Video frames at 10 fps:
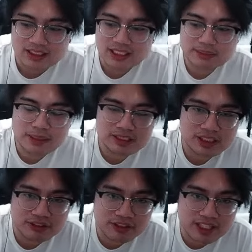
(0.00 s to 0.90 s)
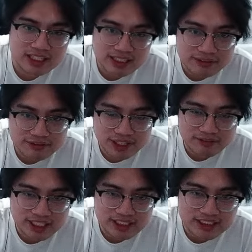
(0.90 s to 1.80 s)
Especially if you have
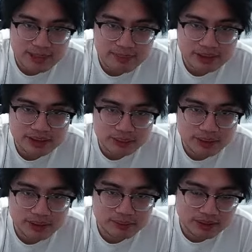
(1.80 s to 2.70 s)
like a Sky Piercer build,